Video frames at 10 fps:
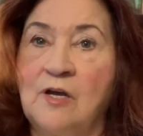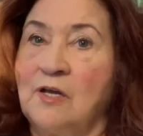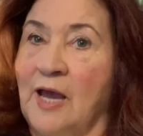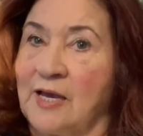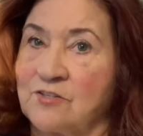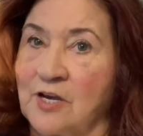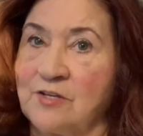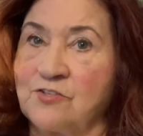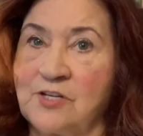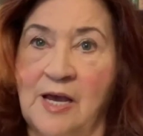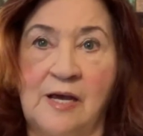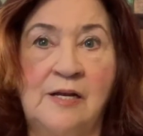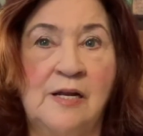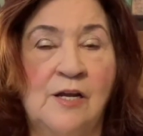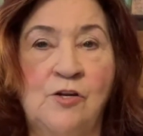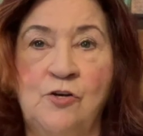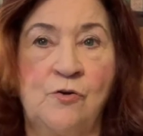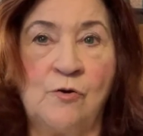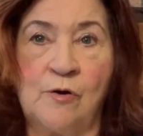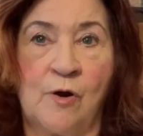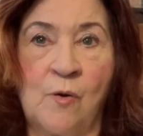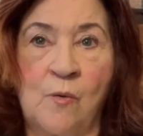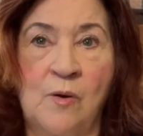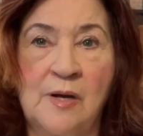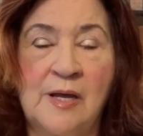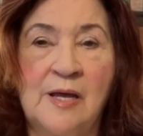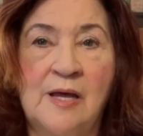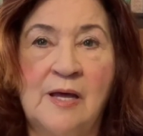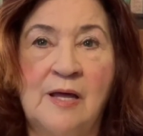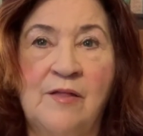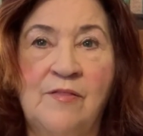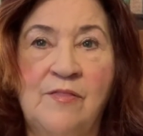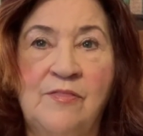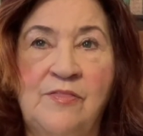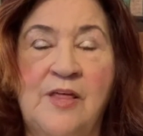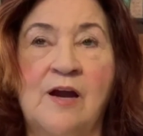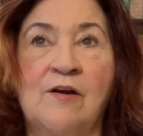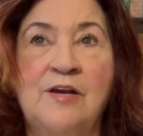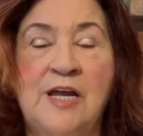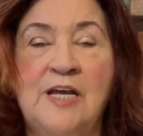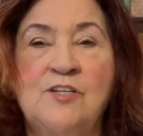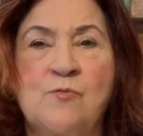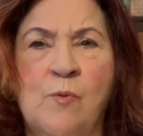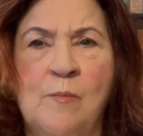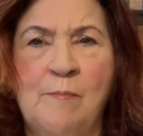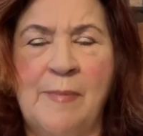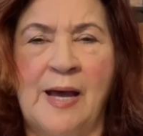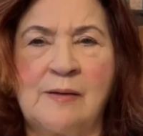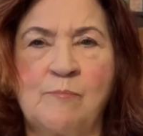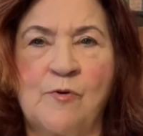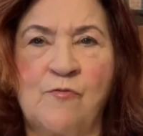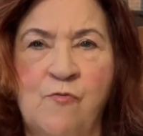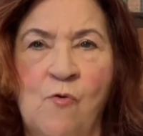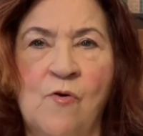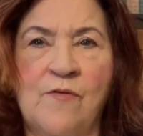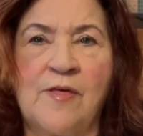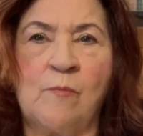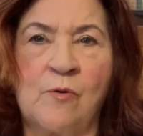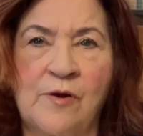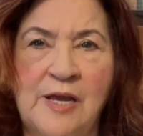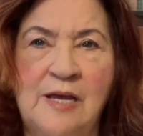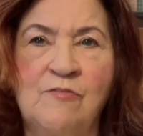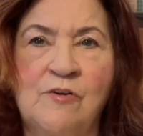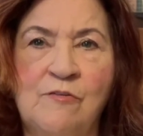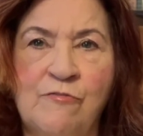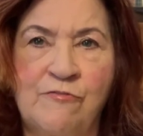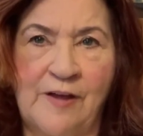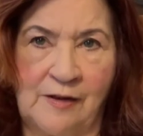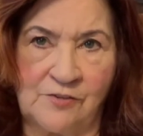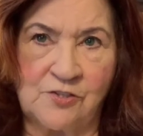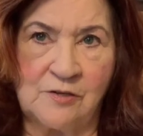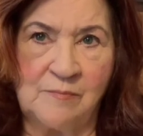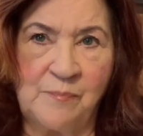As I said, in utero, their needs were met before they were even felt.